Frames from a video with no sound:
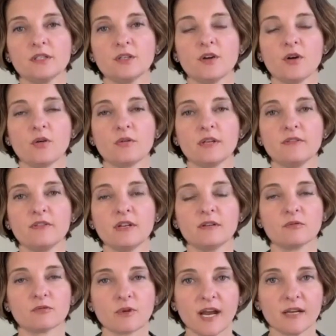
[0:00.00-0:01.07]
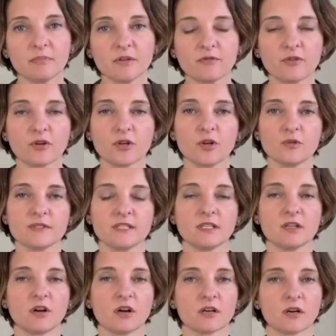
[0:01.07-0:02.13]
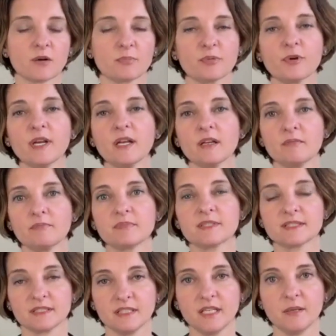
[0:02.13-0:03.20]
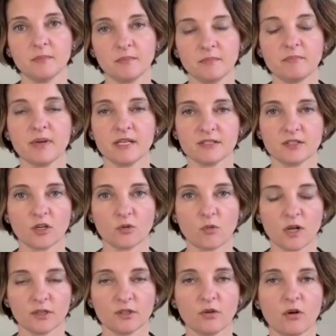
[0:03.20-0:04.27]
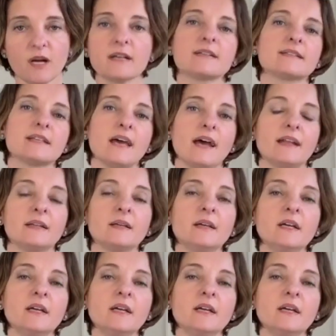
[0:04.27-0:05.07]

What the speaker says: you know, even right before closing, are pretty slim based on what Johan said.